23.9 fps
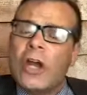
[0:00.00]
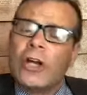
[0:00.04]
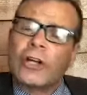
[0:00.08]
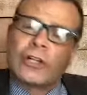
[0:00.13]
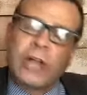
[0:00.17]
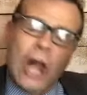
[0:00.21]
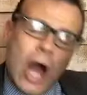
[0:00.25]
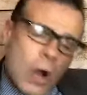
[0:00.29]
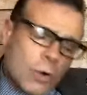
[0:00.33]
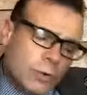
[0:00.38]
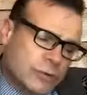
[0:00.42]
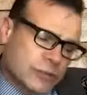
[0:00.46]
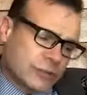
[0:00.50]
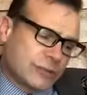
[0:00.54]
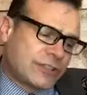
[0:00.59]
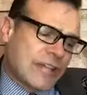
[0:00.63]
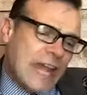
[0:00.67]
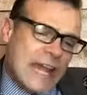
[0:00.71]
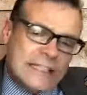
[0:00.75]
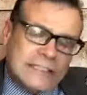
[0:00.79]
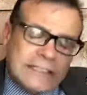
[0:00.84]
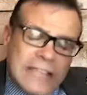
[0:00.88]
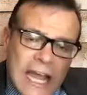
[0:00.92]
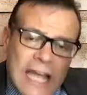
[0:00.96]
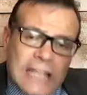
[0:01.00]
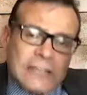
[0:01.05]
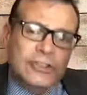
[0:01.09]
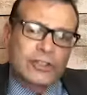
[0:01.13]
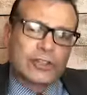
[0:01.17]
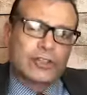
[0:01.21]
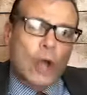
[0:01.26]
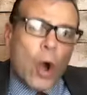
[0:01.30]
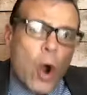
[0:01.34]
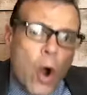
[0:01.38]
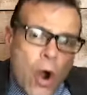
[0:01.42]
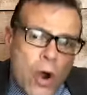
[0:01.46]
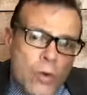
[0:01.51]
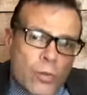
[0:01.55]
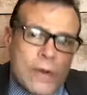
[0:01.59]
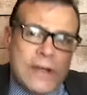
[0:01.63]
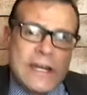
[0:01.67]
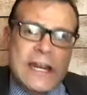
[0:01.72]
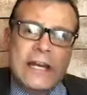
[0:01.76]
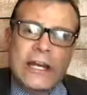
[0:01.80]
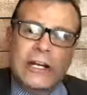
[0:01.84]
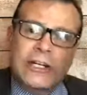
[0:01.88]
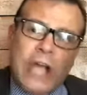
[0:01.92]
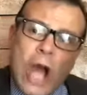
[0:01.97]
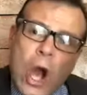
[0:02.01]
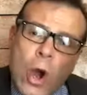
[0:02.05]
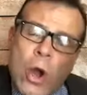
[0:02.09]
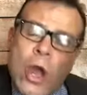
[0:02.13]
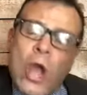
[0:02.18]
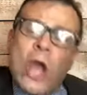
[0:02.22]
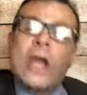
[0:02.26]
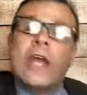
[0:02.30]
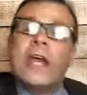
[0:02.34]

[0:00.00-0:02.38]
Close your desk guys, join. We need to go.